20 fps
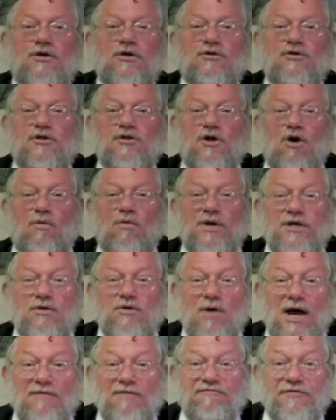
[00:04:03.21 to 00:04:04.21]
throwing
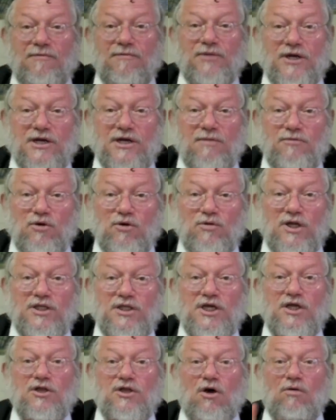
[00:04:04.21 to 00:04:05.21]
you out from the
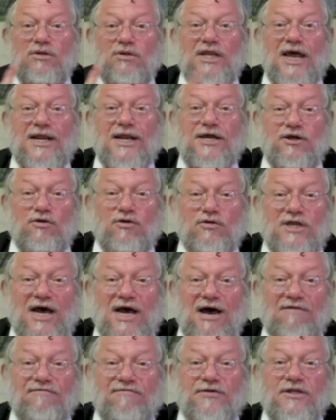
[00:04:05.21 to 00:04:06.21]
community, don't letting you
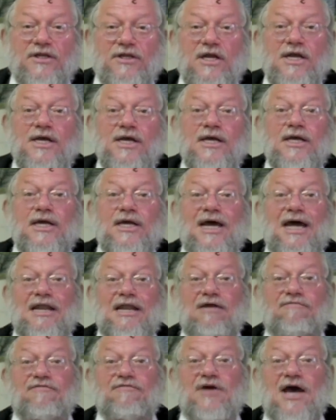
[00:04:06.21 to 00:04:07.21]
daven. And
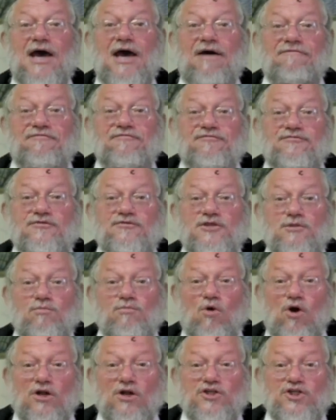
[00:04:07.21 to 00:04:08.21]
if you have
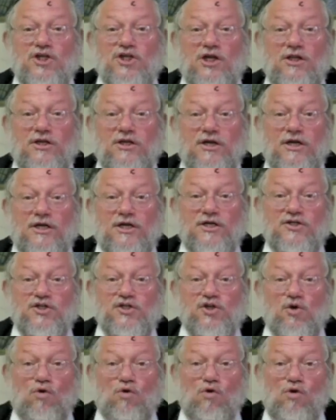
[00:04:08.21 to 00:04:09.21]
small children in
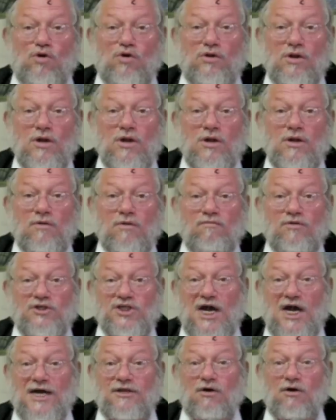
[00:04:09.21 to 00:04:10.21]
school,
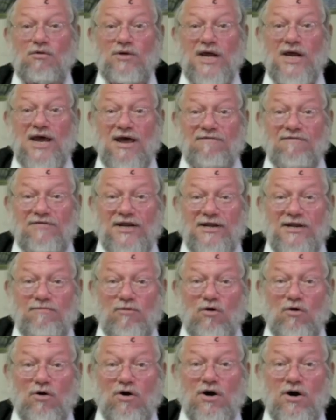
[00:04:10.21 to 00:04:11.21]
which I don't have
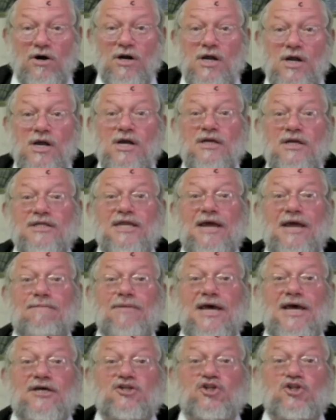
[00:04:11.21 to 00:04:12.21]
anymore, they
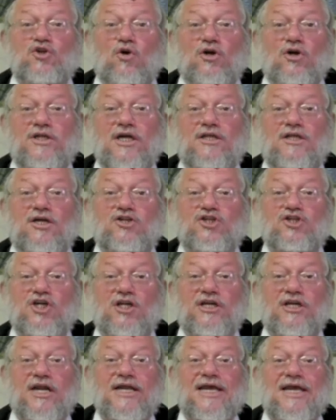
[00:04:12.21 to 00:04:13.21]
make sure that the
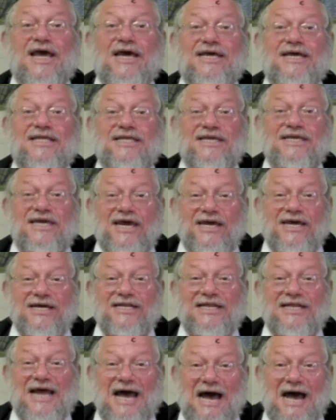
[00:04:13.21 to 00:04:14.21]
children get
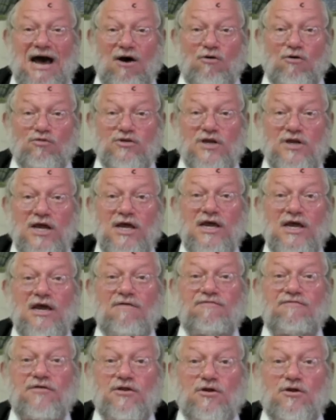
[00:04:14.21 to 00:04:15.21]
kicked out
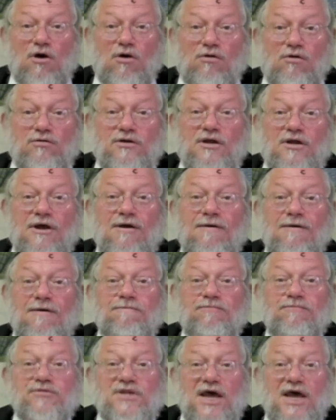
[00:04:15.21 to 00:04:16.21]
if you don't
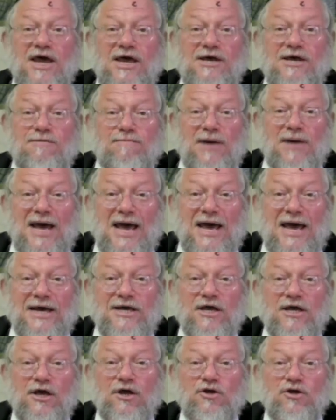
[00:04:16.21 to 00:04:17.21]
take
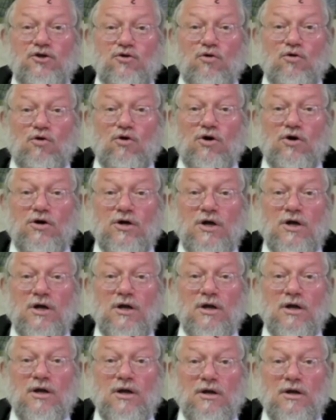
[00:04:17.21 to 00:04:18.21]
back your
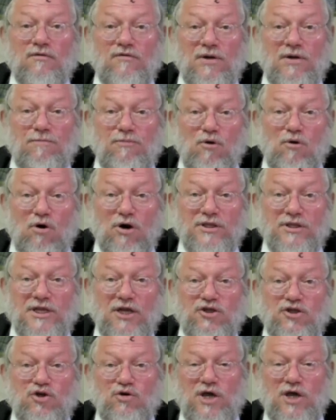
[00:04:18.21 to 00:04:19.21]
report
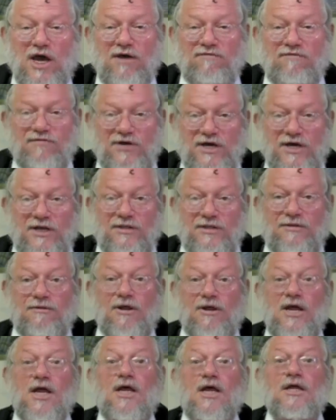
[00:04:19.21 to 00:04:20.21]
that you gave in.
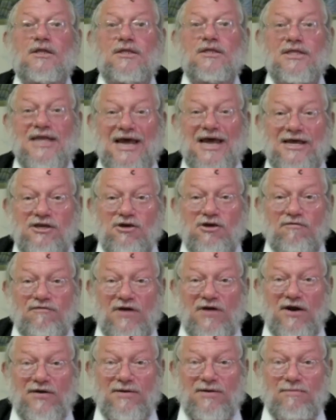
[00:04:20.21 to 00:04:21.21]
Thank you
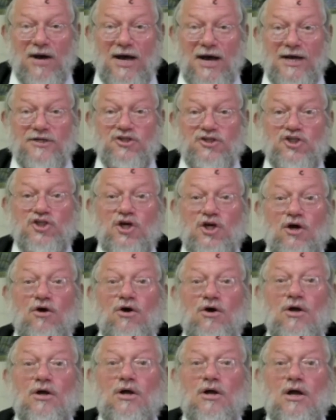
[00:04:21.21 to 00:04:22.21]
very much.
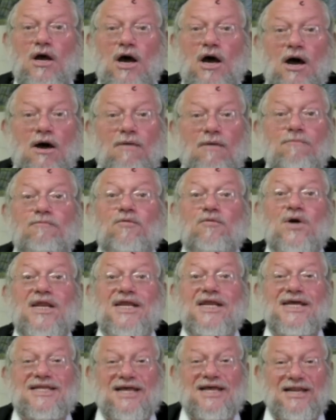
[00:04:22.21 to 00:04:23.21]
We
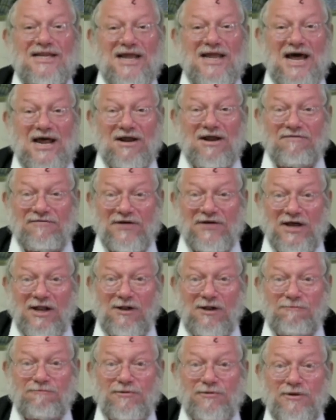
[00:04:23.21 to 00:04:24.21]
need a lot of
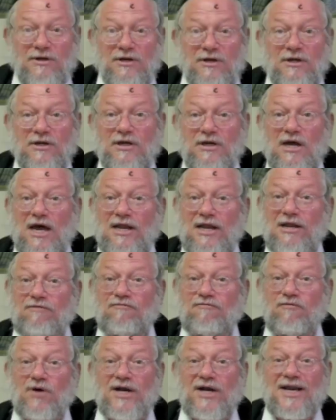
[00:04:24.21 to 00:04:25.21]
help, and
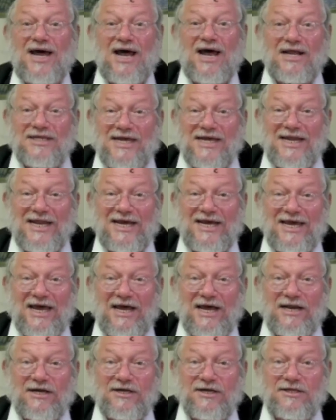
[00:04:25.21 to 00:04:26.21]
if we're not going to
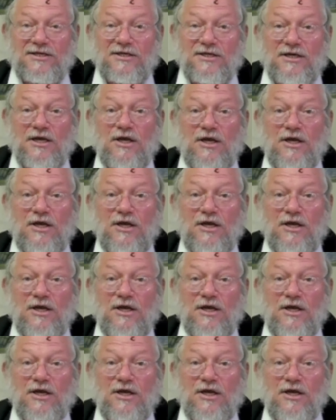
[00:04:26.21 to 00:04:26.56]
get it,